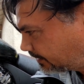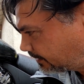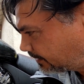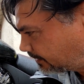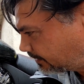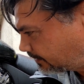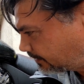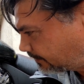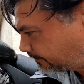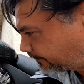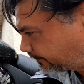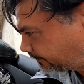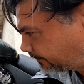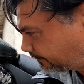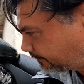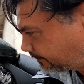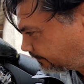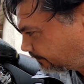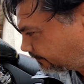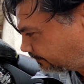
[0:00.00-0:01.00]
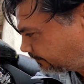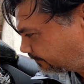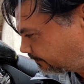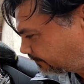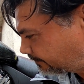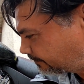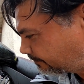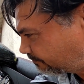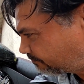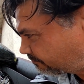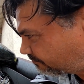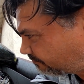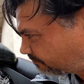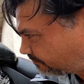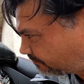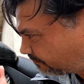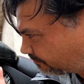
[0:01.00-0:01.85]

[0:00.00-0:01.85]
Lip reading: No one is speaking in this clip.